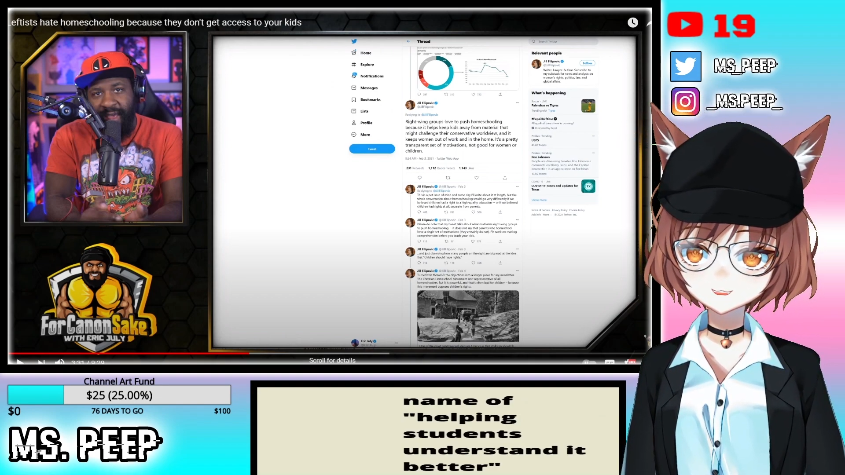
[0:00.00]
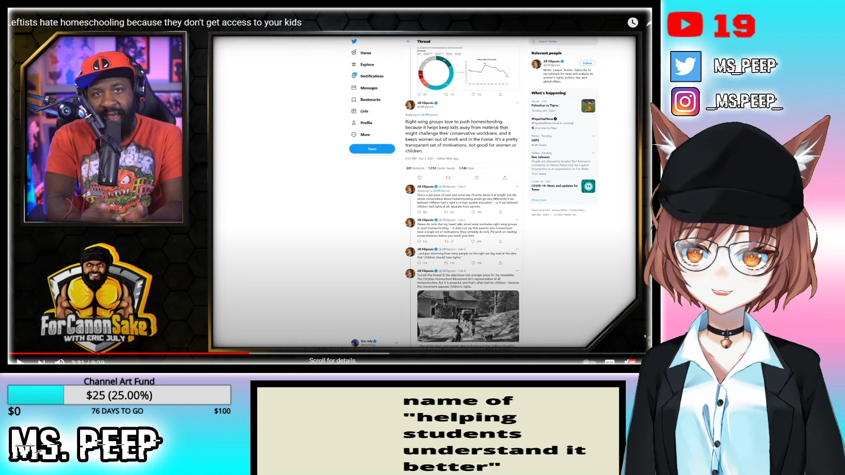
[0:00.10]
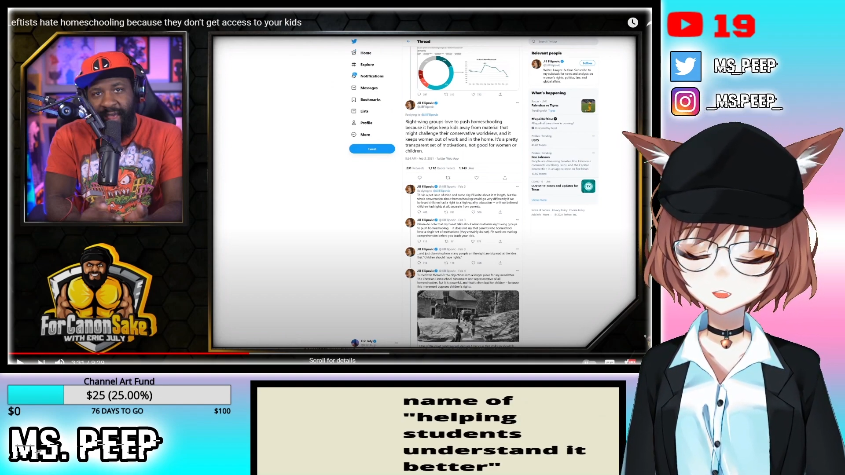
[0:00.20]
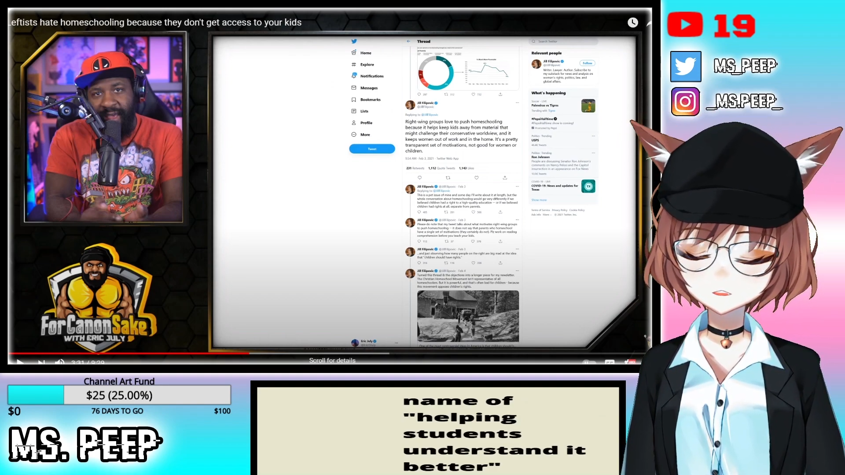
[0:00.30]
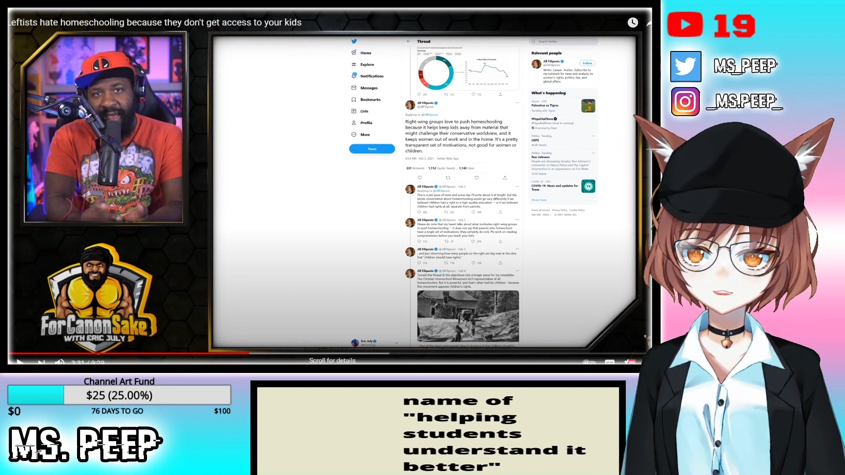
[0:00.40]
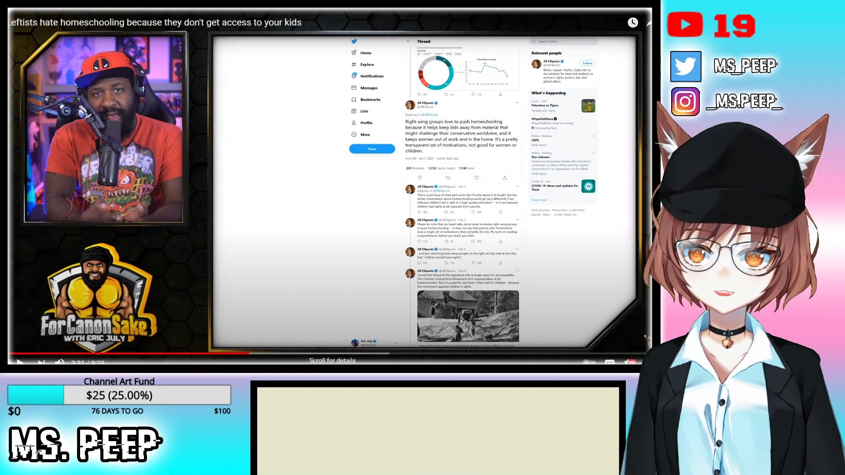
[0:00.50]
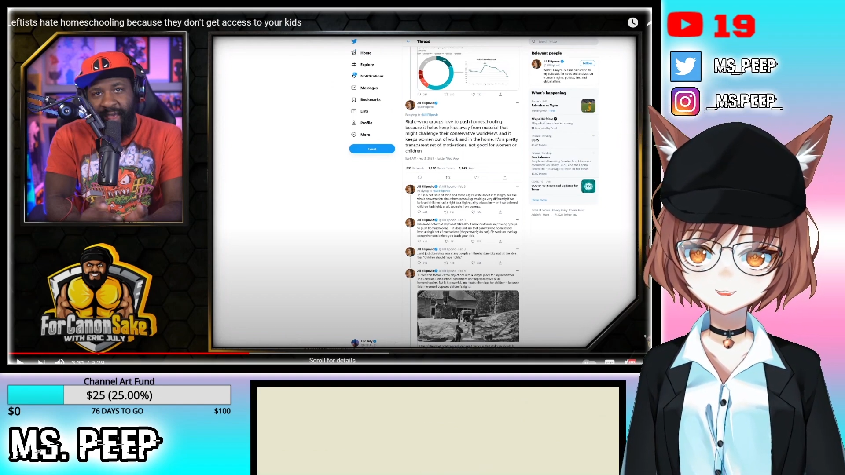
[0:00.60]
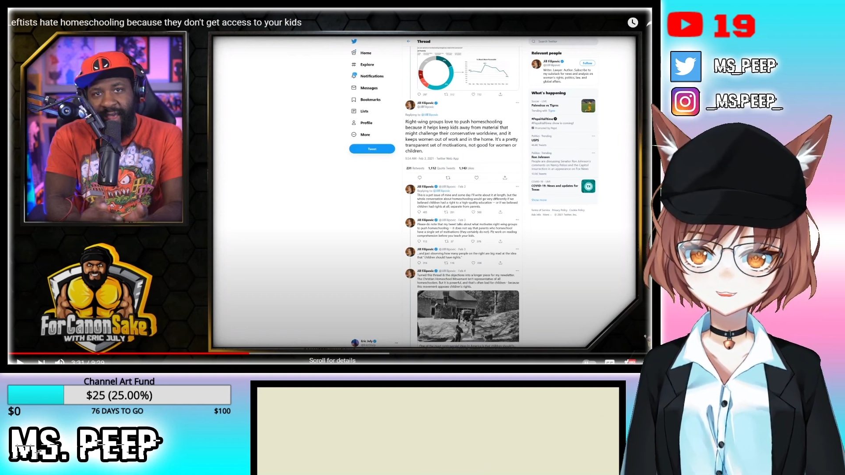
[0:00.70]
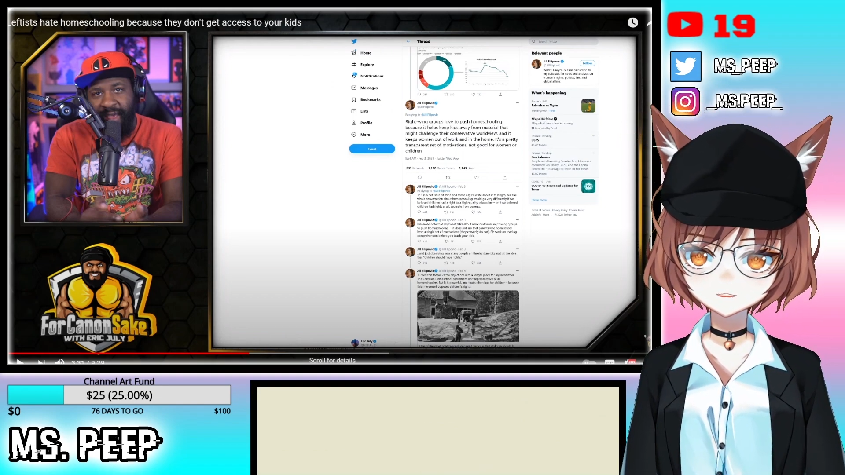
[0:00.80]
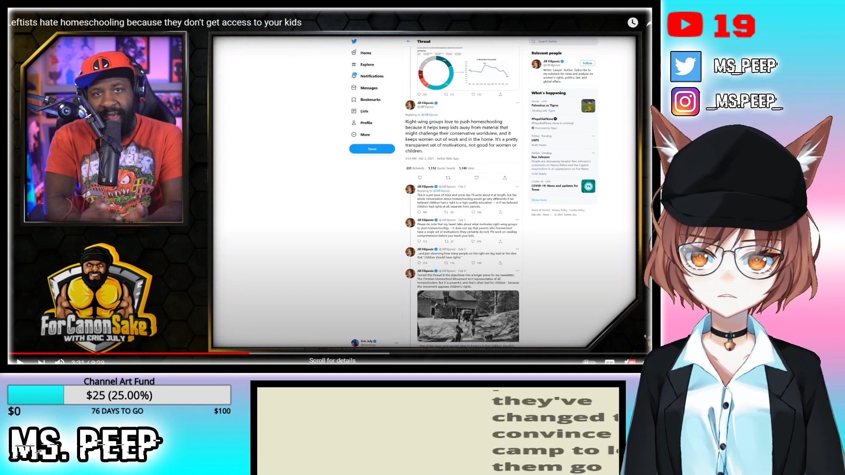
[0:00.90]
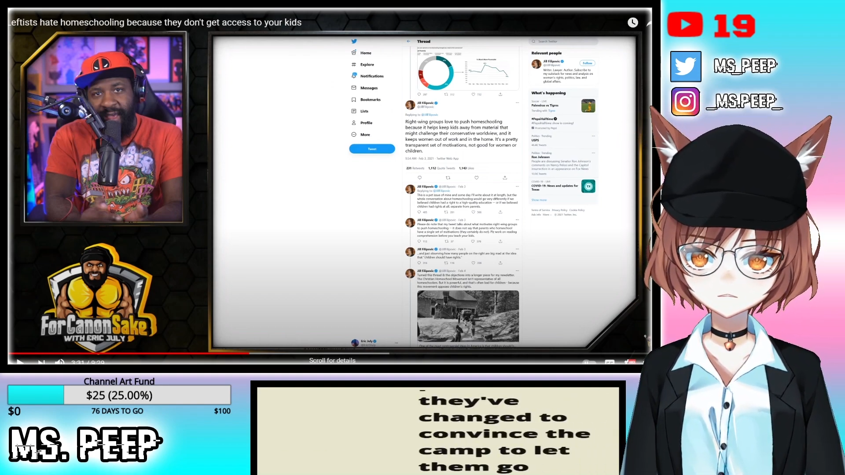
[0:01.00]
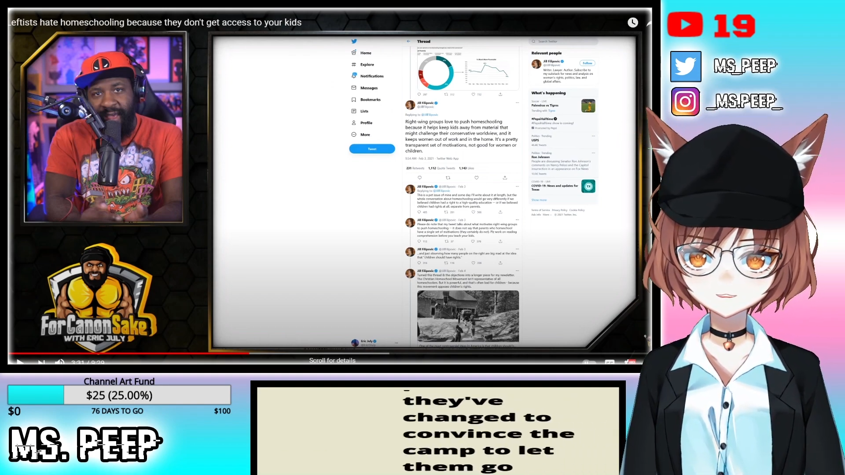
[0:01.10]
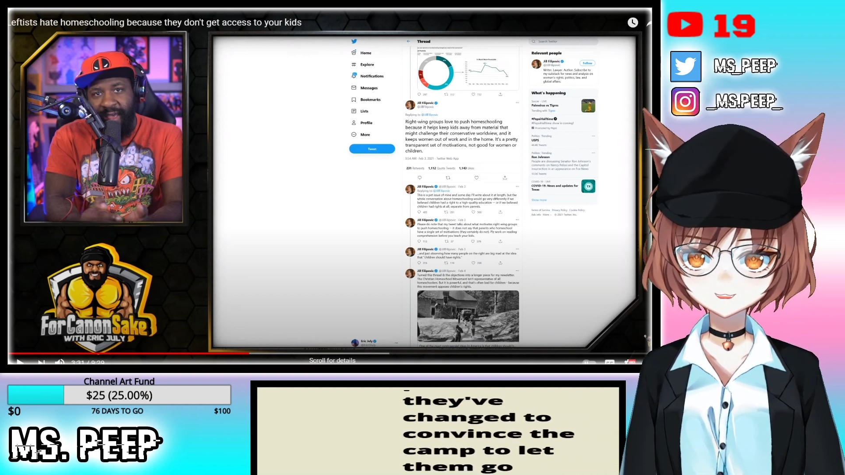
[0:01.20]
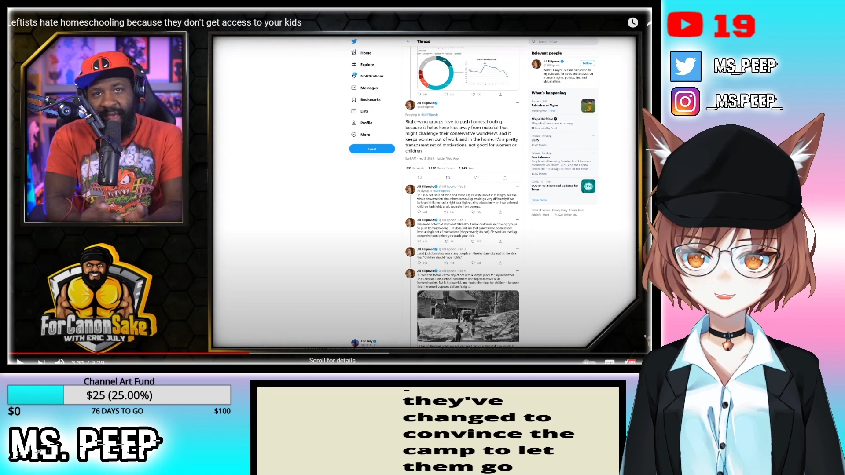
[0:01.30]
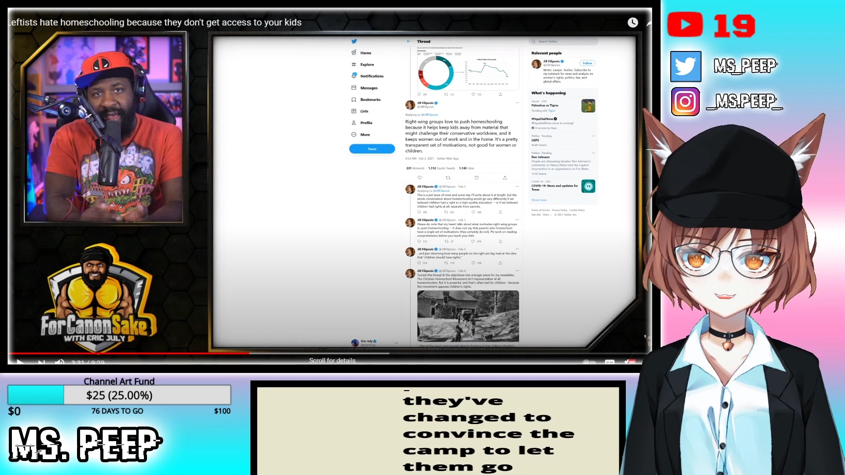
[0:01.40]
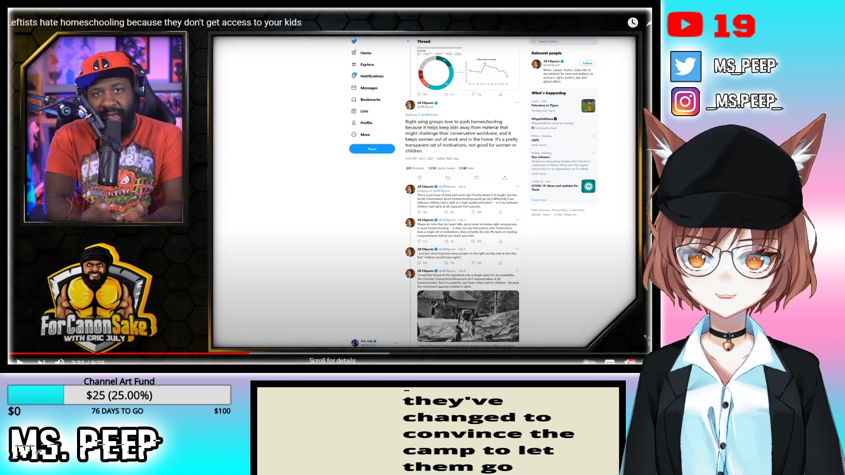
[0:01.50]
Can you get a degree